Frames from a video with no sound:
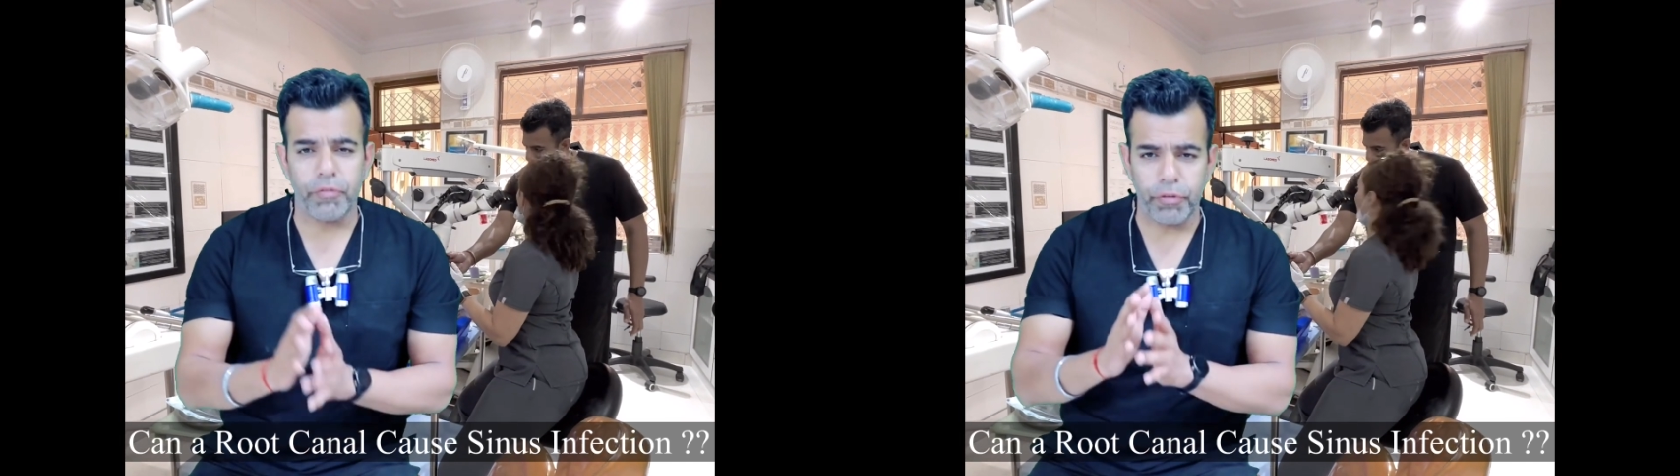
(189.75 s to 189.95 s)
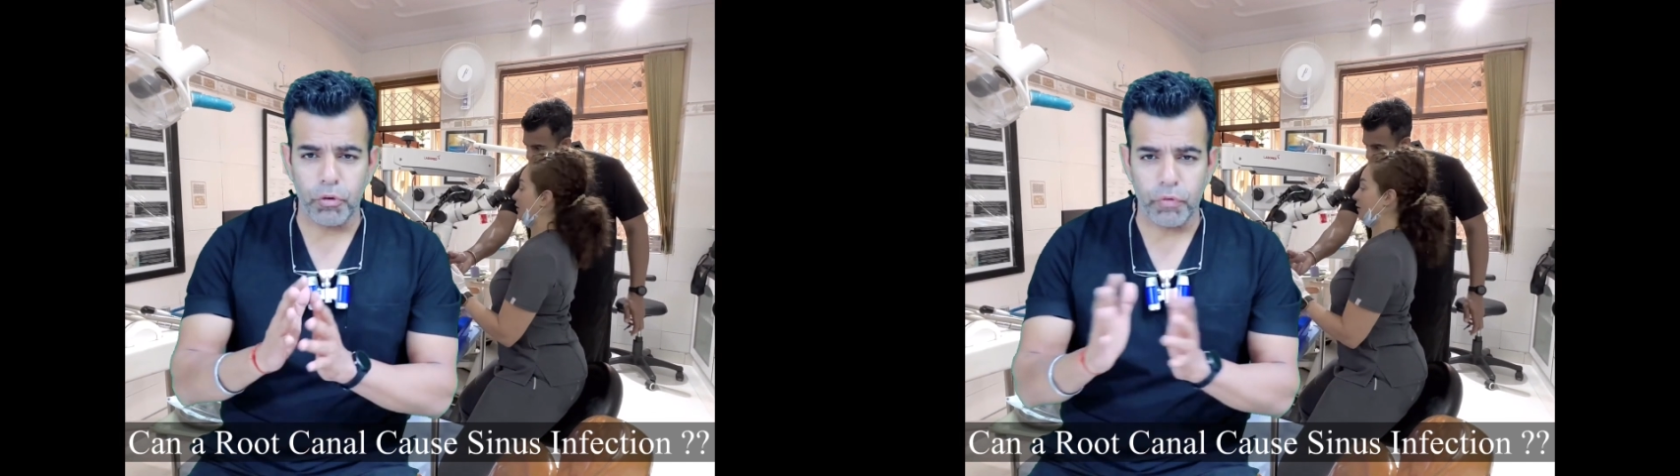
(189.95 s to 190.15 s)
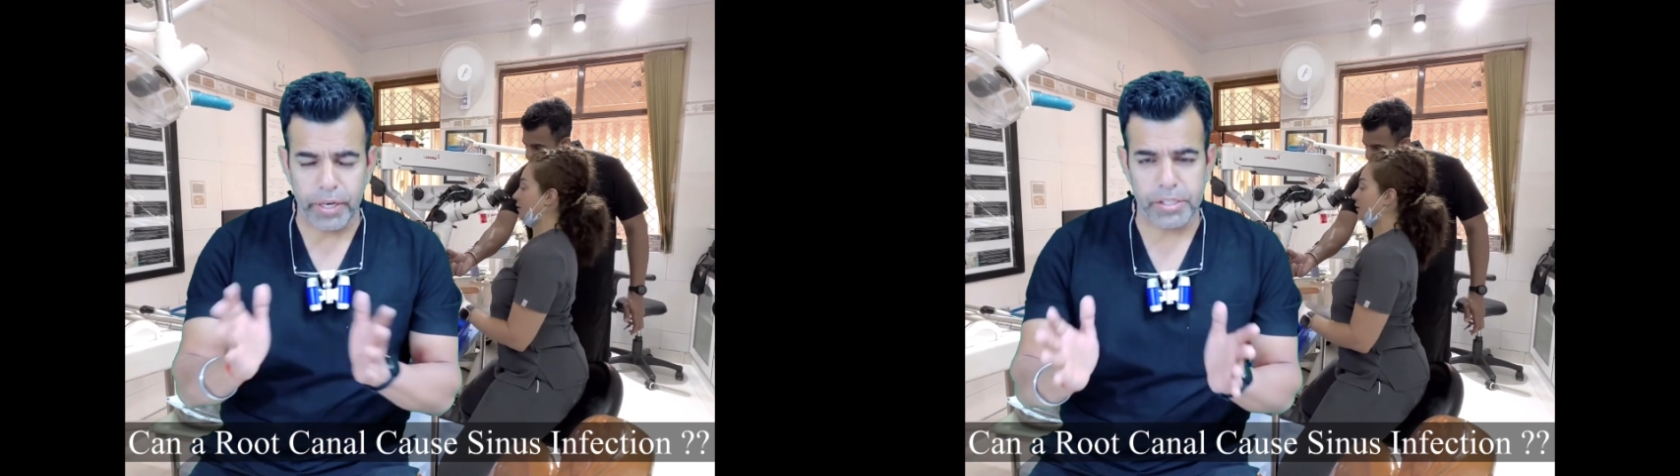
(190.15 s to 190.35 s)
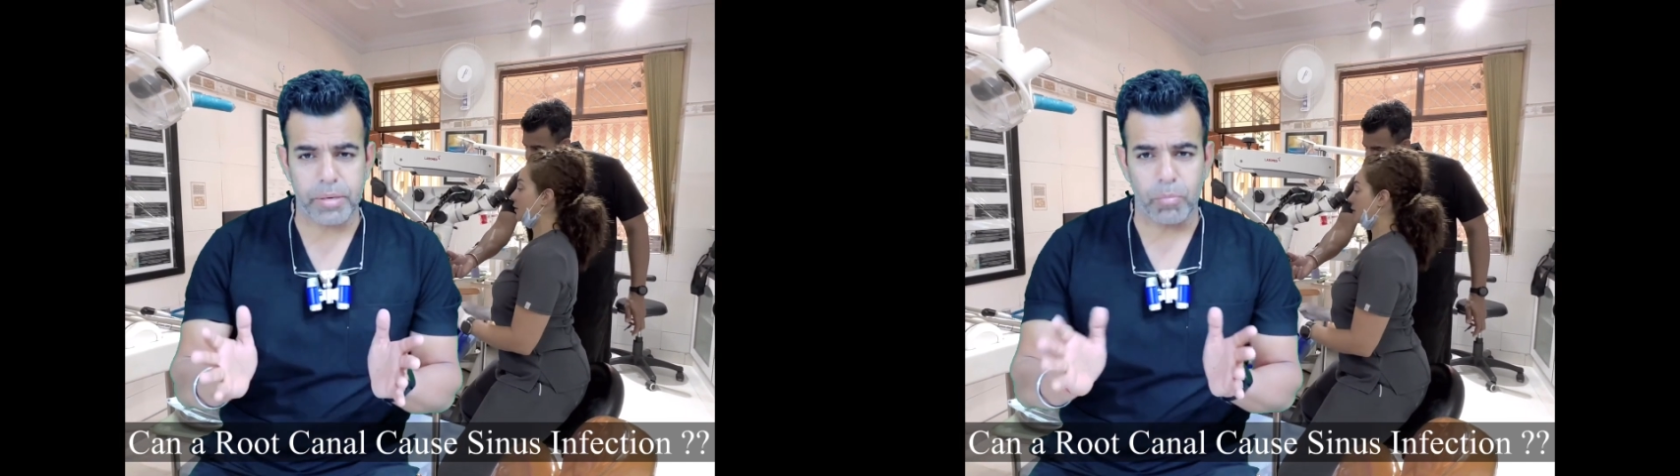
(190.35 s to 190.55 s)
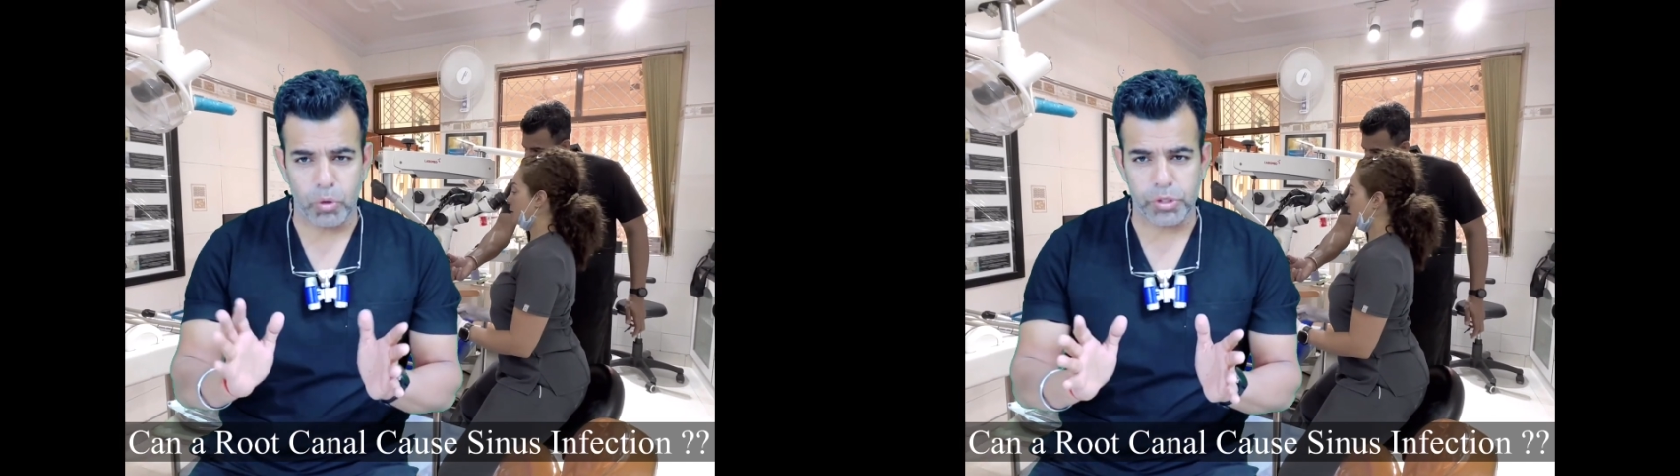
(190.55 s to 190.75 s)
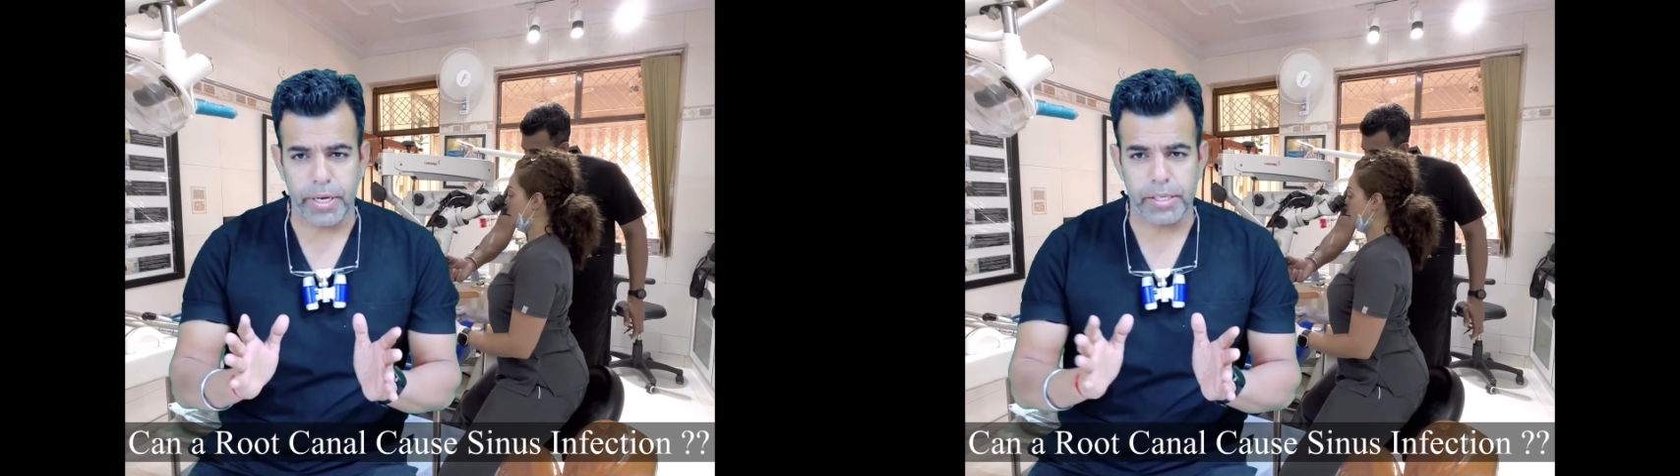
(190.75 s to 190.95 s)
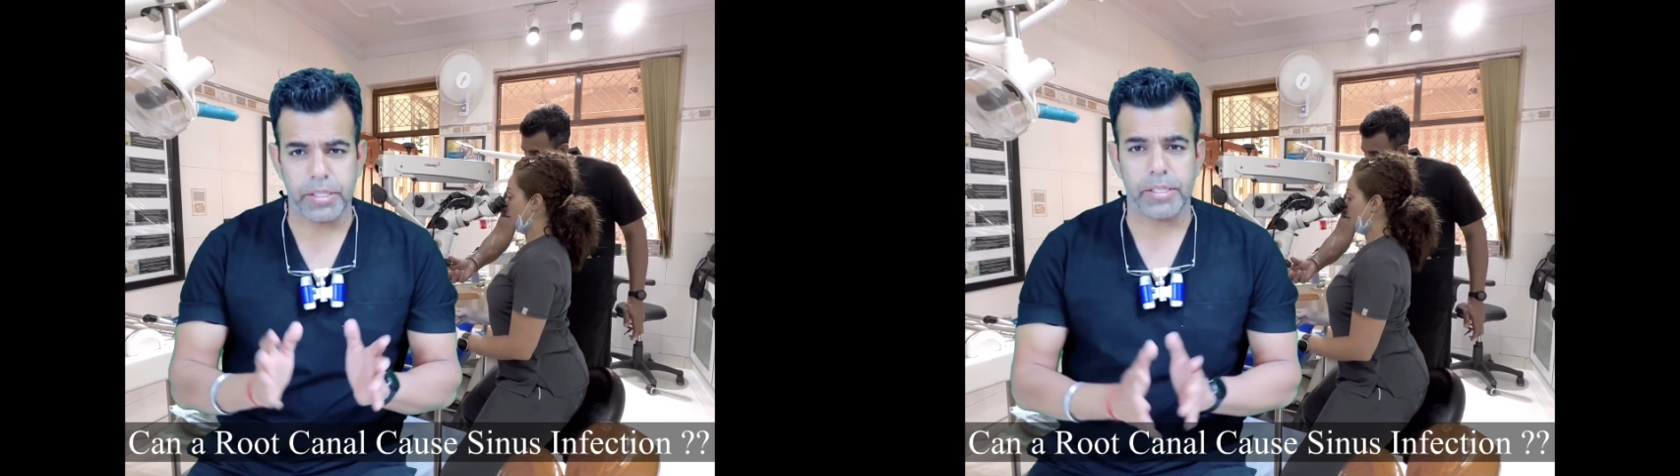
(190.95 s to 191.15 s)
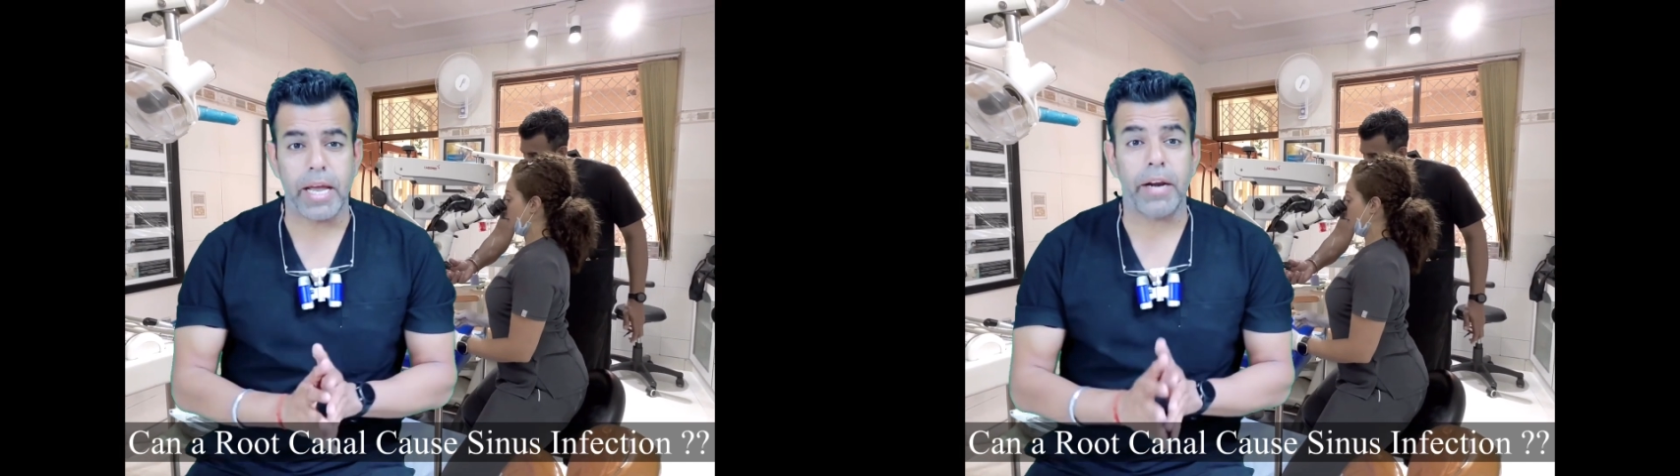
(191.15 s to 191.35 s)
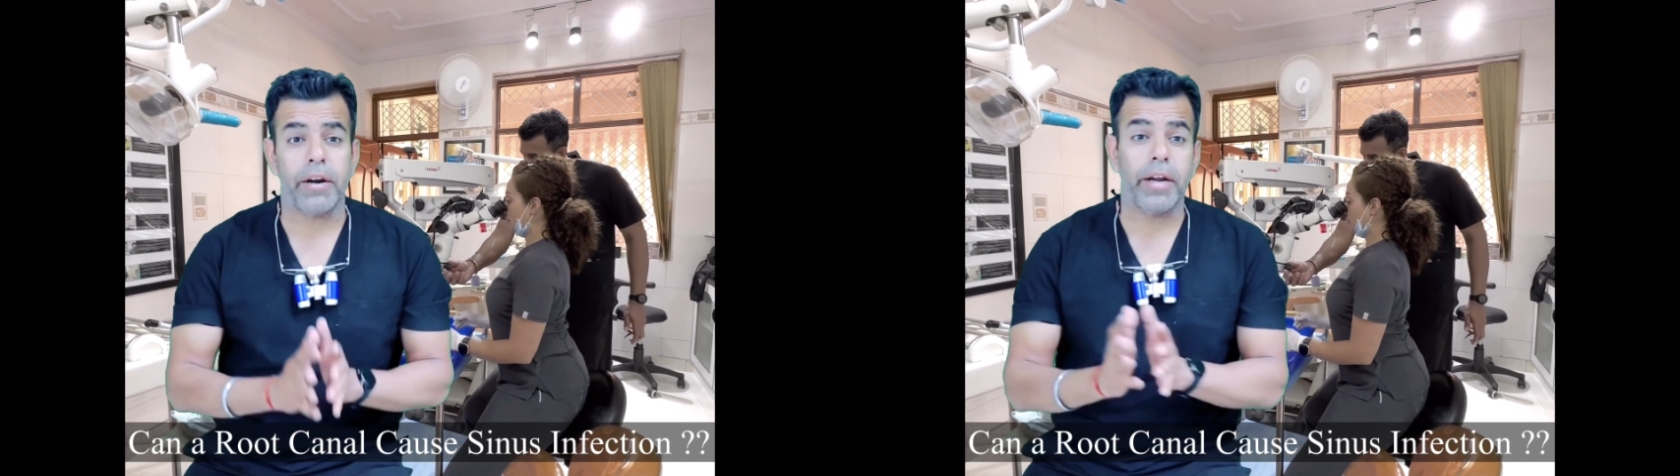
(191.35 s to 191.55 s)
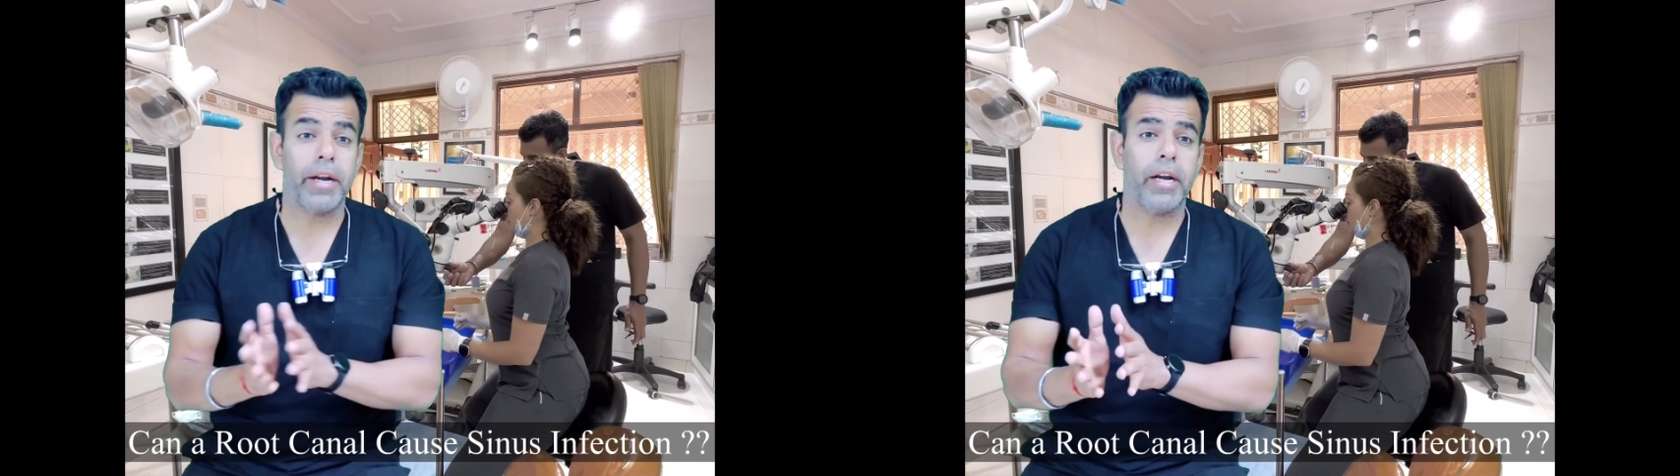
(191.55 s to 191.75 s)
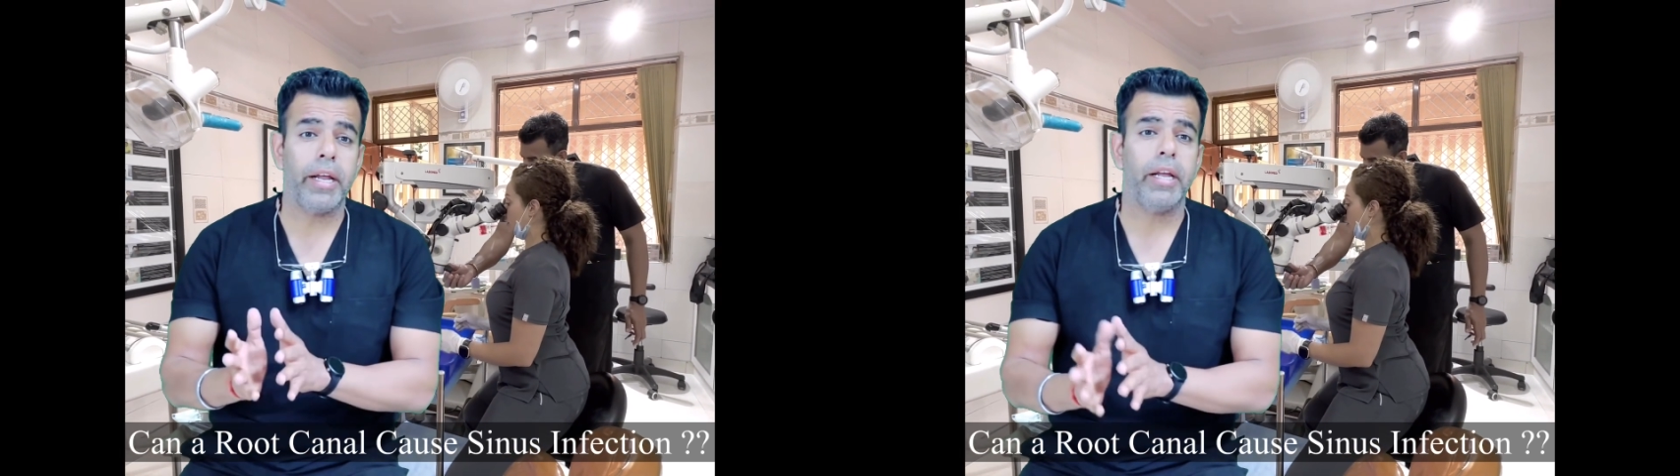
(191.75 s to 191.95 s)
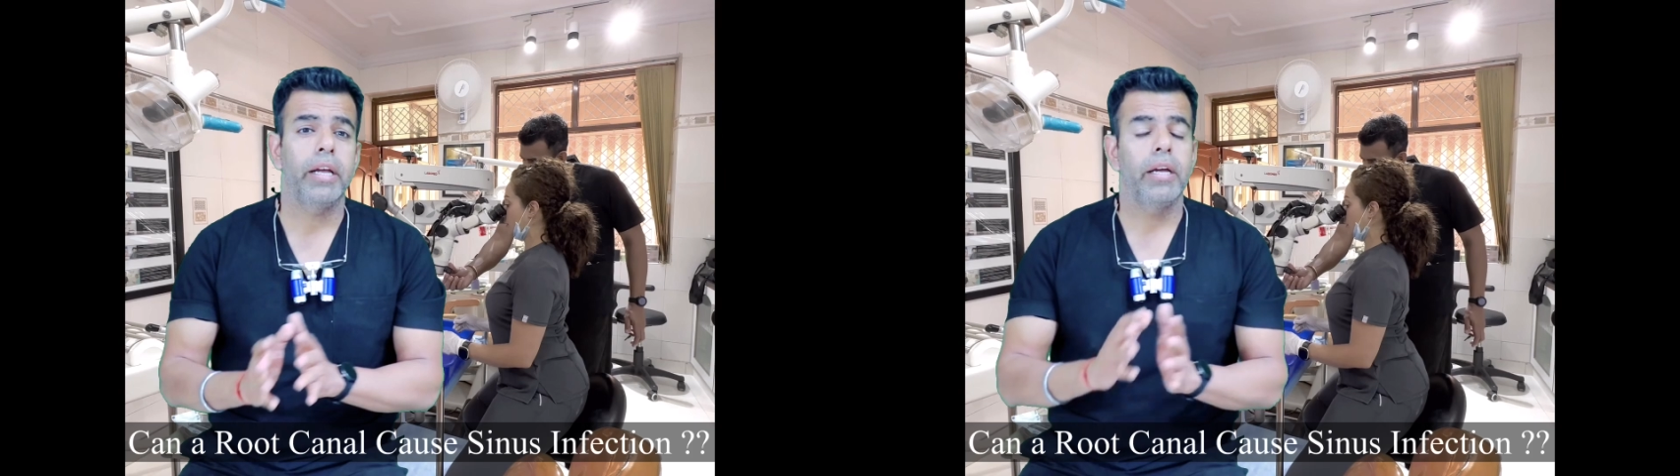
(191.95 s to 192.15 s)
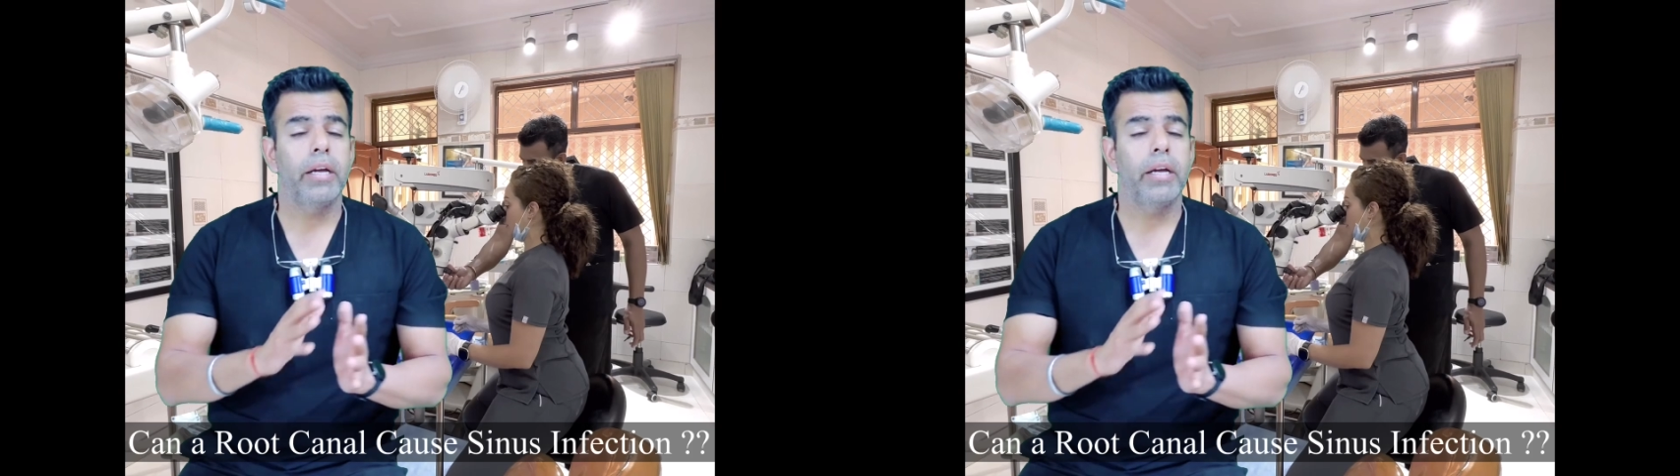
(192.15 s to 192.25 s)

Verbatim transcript: few weeks in most cases and rarely